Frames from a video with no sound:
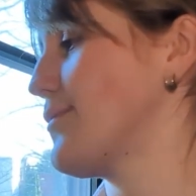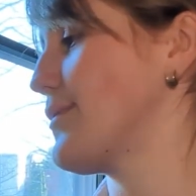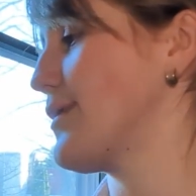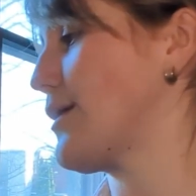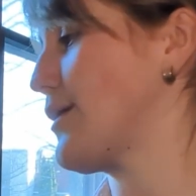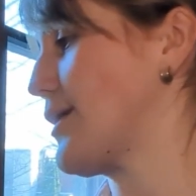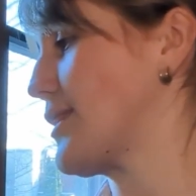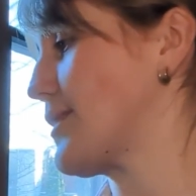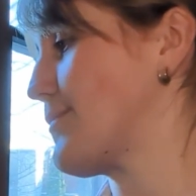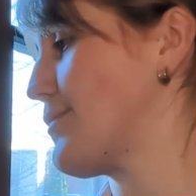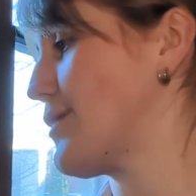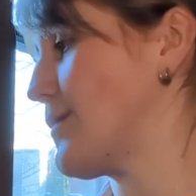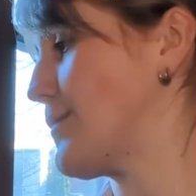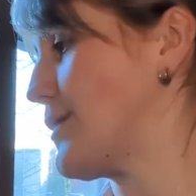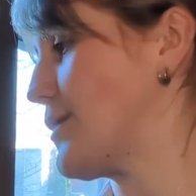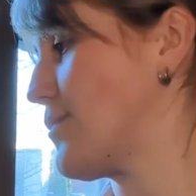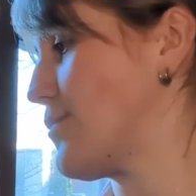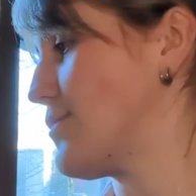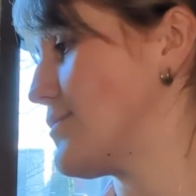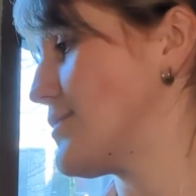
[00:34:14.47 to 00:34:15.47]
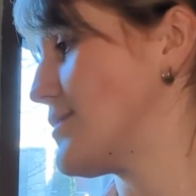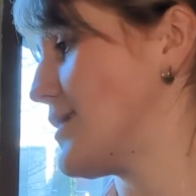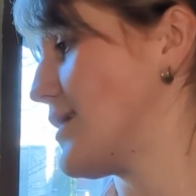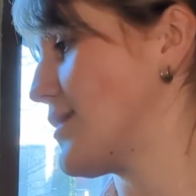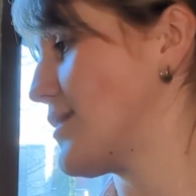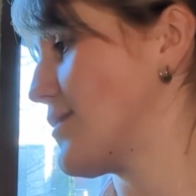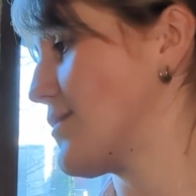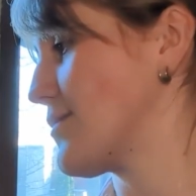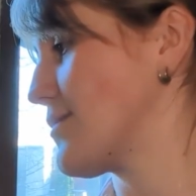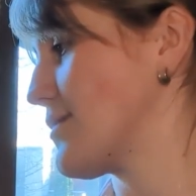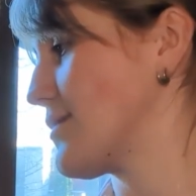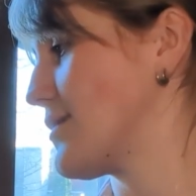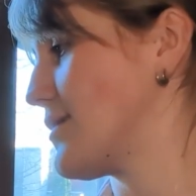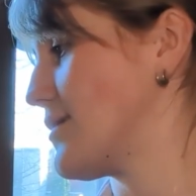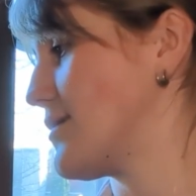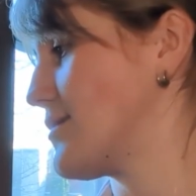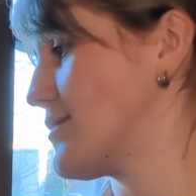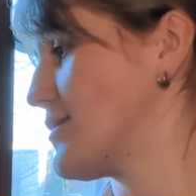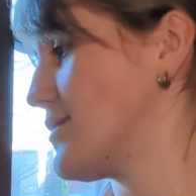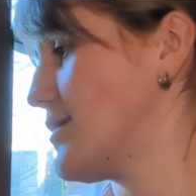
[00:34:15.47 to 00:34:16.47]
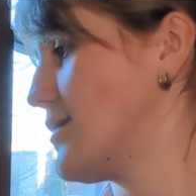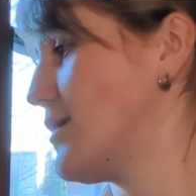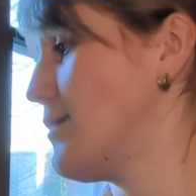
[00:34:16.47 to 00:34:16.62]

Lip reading: rewrite the permanent holds not the earthly things,